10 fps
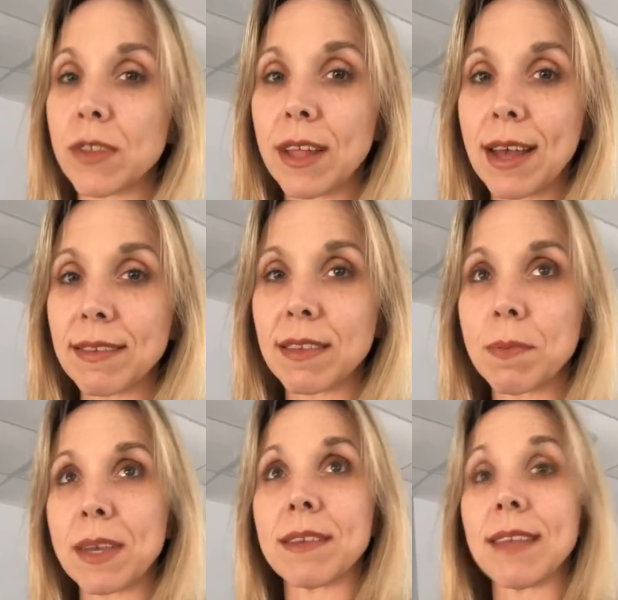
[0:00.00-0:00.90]
classes
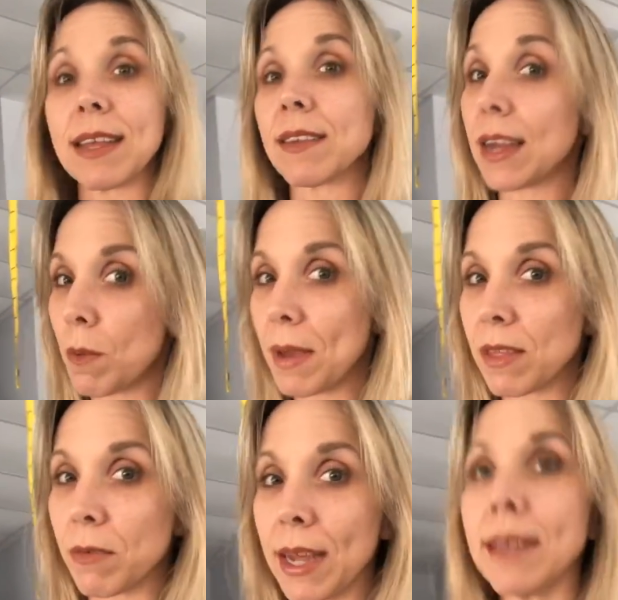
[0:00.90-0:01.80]
because that's going to help pay
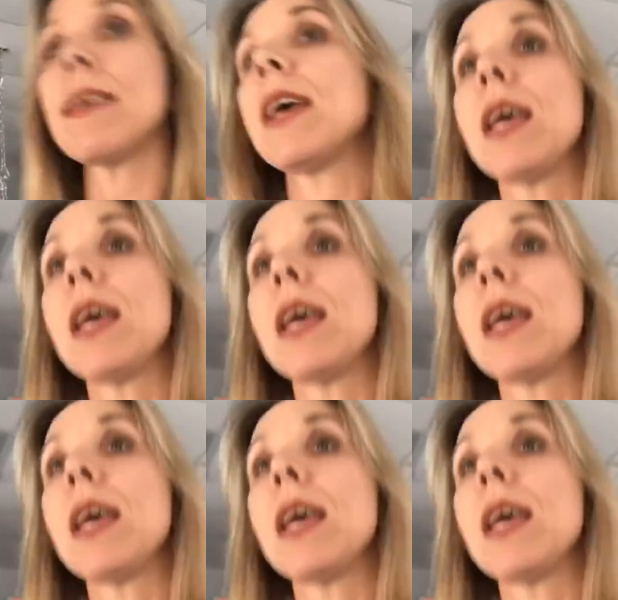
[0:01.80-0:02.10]
the rent.